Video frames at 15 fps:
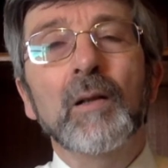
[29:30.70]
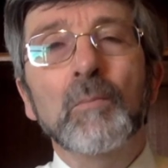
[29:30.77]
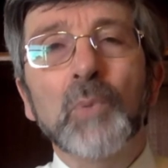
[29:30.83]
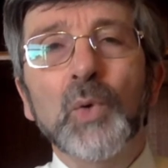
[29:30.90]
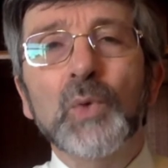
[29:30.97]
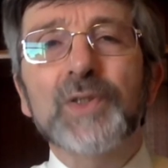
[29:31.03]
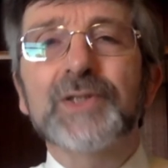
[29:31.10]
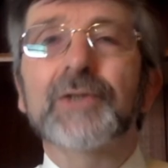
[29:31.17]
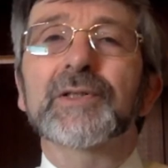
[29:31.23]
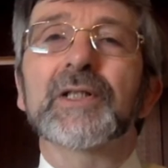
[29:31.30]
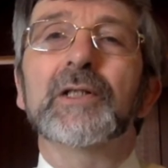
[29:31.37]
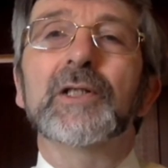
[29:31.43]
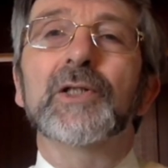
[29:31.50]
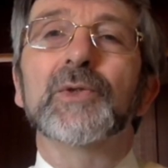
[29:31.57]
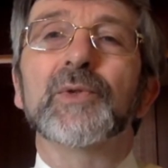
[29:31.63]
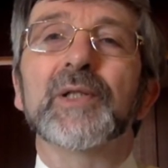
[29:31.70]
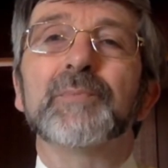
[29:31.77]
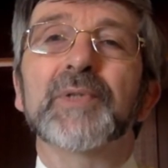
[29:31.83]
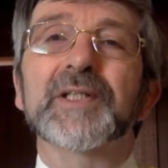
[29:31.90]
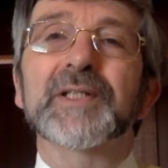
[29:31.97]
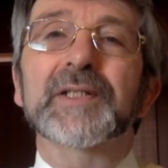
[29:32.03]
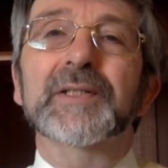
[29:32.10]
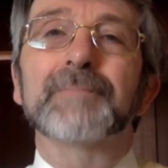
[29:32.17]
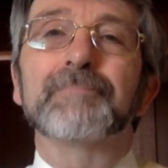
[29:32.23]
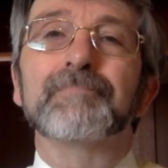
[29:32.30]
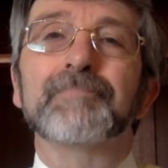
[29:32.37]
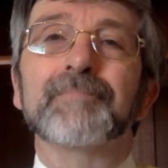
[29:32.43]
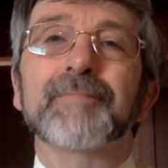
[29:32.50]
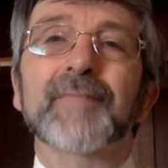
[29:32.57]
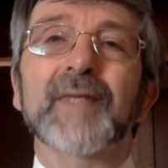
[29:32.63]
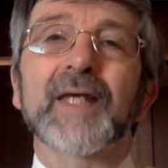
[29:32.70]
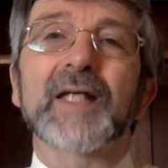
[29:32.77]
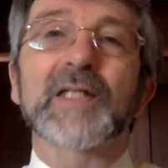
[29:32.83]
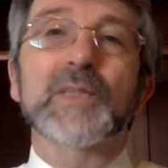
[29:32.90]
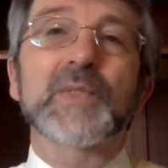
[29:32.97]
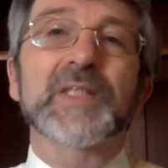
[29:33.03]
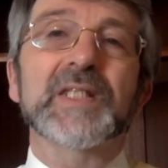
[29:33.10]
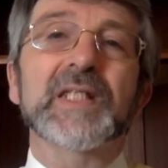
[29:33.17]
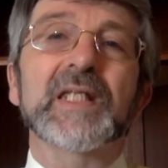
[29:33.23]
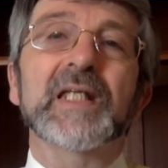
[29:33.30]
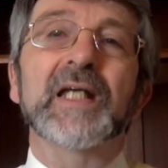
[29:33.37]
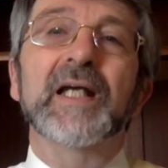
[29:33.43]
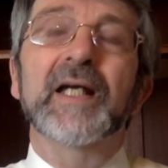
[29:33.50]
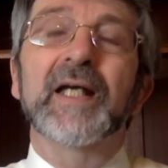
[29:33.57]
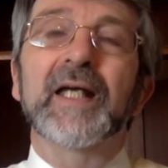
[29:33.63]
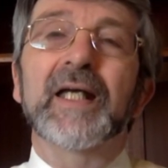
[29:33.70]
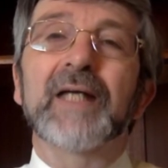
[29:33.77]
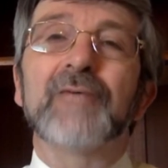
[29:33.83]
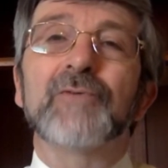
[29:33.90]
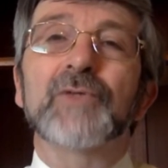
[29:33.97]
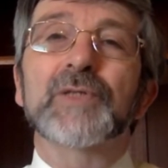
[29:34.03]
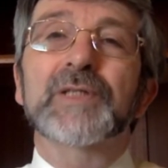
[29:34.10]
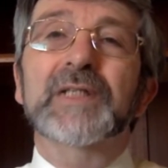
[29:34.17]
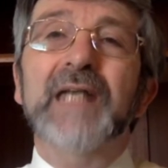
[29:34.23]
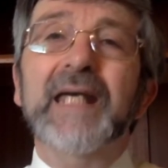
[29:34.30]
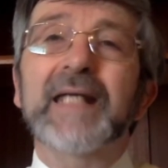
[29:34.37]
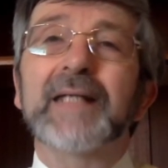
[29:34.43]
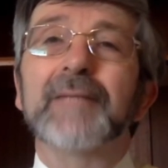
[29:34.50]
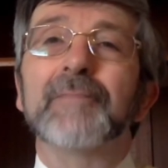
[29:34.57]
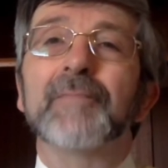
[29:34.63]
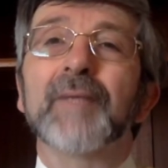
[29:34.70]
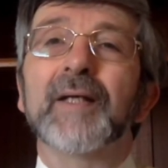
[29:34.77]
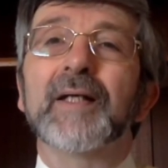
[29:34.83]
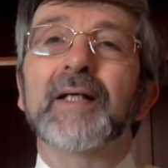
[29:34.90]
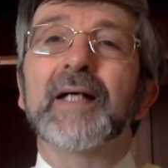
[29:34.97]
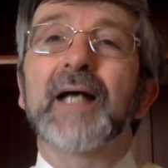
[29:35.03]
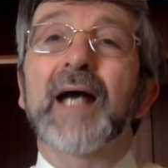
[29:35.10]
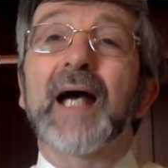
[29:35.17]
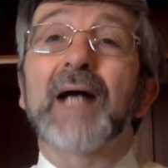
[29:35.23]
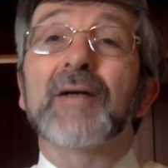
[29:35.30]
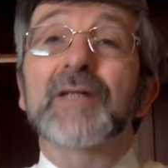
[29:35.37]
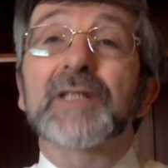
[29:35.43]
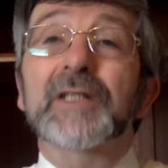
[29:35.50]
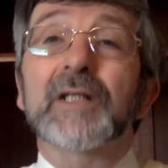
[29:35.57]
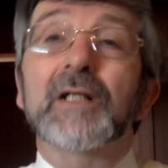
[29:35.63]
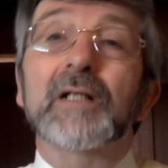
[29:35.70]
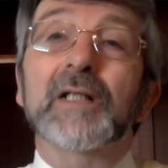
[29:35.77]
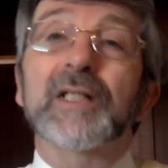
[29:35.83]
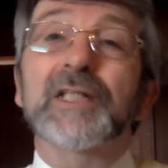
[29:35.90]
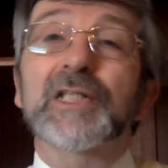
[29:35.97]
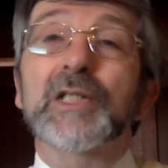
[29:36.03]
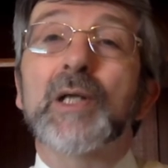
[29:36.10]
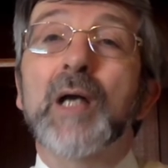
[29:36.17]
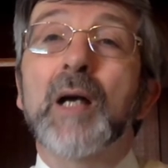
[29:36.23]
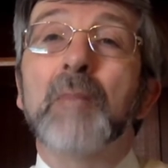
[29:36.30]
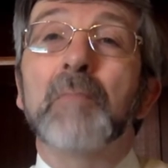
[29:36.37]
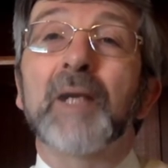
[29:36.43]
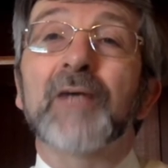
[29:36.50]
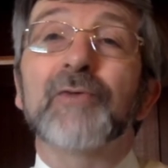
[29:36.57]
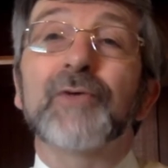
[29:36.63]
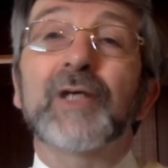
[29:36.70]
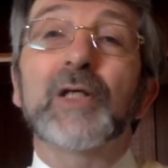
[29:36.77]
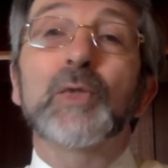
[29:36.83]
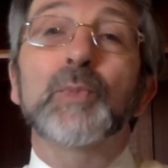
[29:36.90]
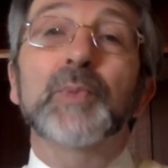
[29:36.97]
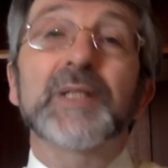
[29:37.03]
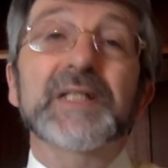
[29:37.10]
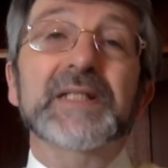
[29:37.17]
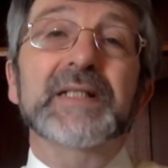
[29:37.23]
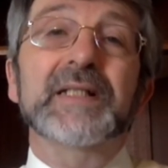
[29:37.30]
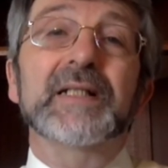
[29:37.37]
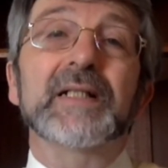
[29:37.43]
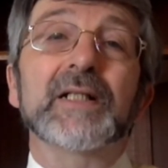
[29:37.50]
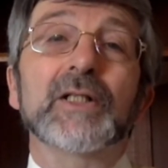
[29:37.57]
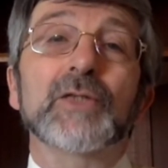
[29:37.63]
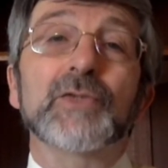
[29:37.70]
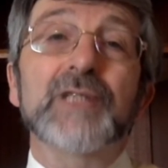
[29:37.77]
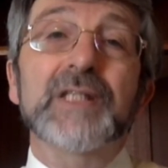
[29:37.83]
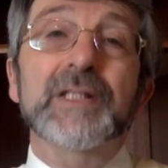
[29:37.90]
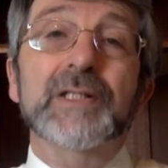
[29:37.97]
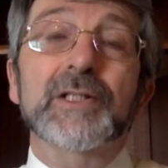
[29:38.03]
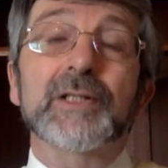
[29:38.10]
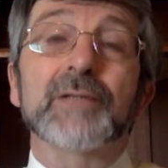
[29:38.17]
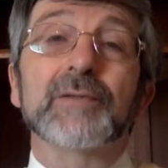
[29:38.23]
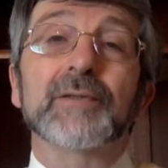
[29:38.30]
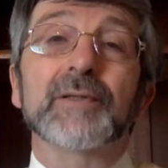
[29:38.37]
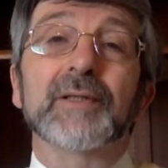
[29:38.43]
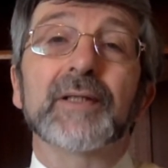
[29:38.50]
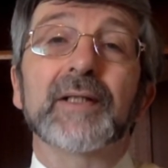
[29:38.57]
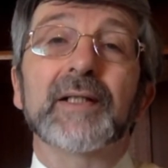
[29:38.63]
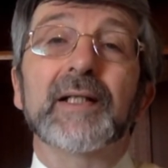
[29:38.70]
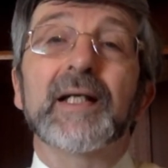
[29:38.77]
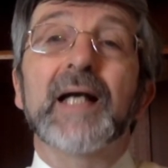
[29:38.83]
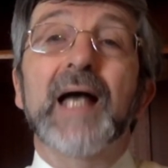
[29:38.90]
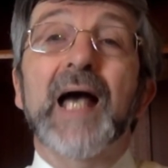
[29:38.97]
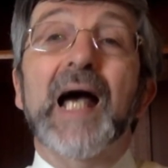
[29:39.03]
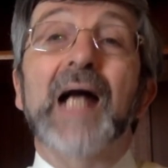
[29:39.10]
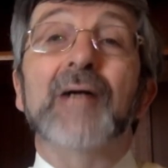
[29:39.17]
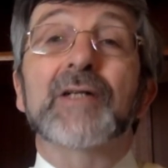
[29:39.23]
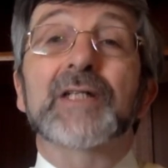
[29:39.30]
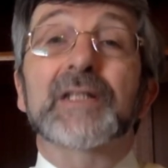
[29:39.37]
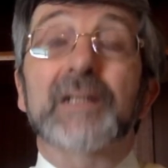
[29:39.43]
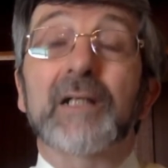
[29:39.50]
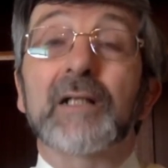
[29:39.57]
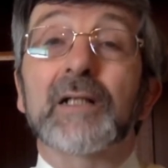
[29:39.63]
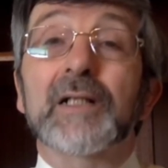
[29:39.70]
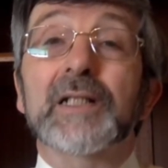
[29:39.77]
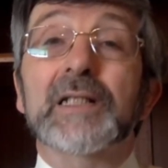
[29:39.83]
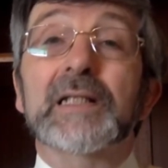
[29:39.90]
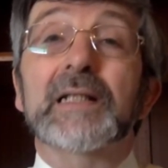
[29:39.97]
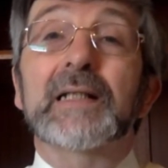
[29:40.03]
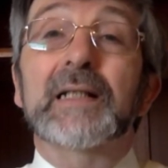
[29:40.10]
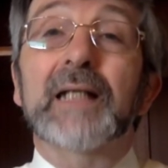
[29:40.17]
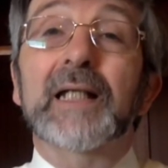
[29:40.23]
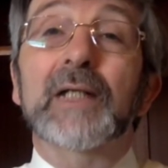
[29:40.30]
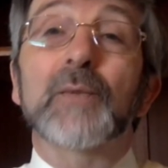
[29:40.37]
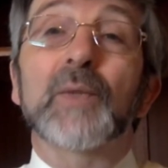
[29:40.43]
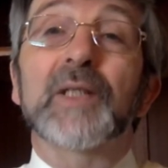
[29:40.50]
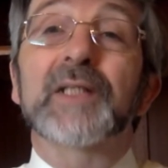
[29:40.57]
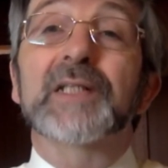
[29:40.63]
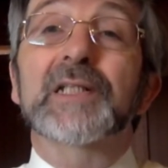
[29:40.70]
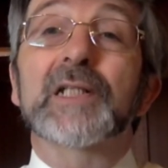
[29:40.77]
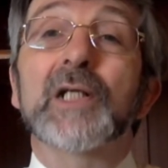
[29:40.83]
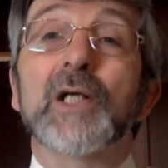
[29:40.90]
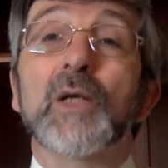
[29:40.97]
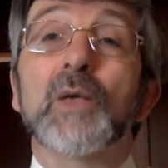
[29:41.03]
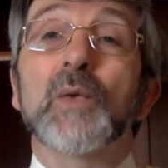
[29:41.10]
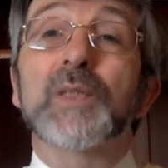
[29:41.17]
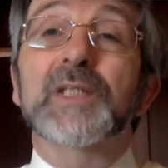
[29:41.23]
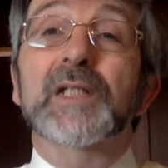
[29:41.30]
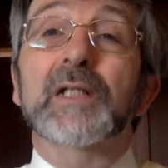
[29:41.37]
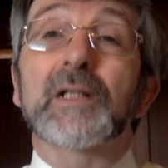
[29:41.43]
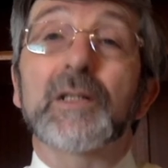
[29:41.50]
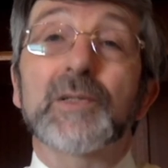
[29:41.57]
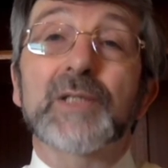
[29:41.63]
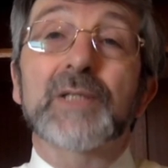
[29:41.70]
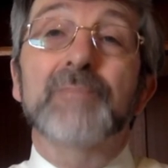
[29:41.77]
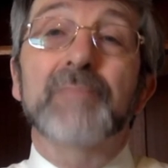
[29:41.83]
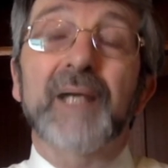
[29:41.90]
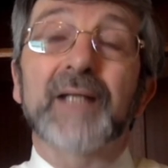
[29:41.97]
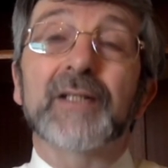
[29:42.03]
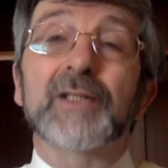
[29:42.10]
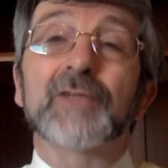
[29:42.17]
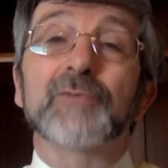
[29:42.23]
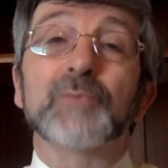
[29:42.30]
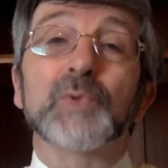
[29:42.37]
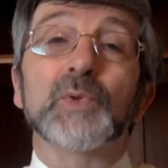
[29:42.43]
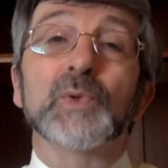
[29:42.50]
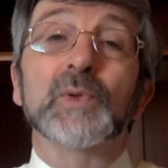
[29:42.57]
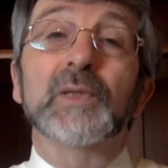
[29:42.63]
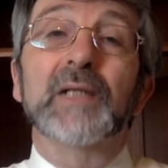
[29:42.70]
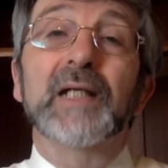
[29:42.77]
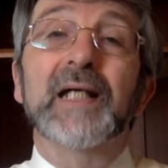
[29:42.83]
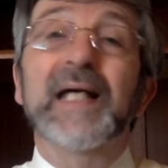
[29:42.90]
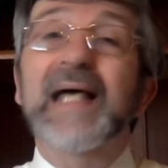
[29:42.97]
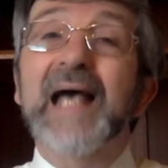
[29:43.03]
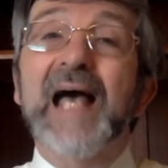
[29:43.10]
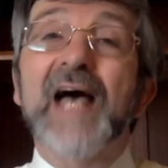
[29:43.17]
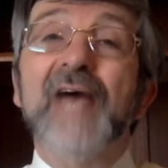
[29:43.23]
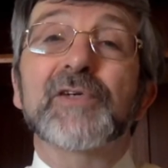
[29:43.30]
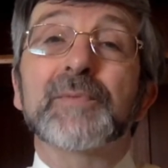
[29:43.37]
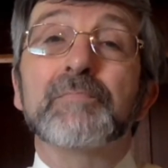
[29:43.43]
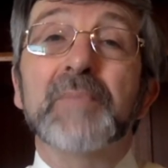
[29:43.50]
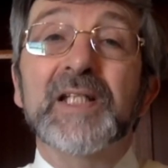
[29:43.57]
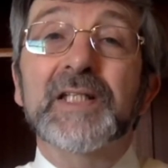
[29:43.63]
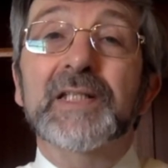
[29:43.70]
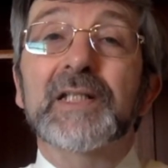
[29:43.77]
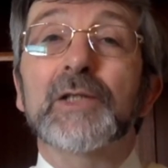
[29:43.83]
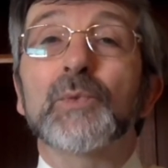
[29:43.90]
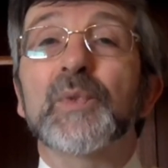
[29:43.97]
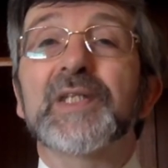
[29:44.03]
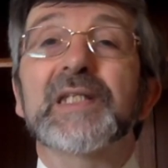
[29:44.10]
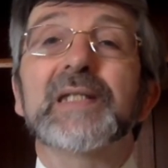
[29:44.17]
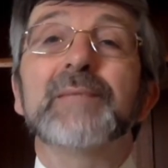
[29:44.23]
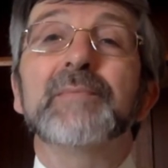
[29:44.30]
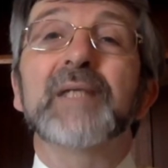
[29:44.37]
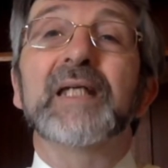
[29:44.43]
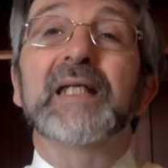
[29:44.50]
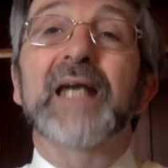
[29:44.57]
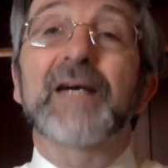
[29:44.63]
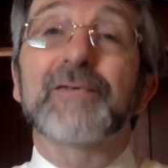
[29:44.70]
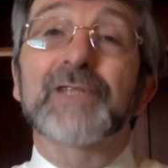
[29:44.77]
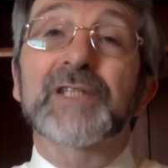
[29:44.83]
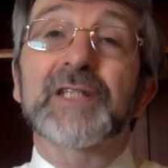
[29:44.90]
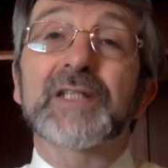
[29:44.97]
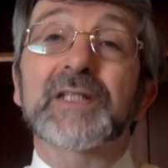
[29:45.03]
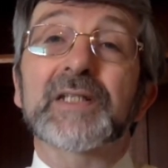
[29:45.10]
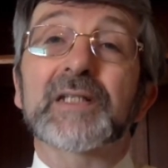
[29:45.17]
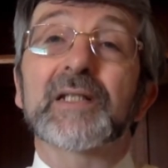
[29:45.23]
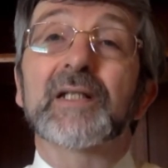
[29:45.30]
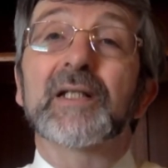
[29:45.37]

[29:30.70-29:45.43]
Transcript: Paul is not alone in prison. As we see in verse 10, Aristarchus, my fellow prisoner, greets you. Aristarchus likewise was a close companion of Paul, having ministered with him in Ephesus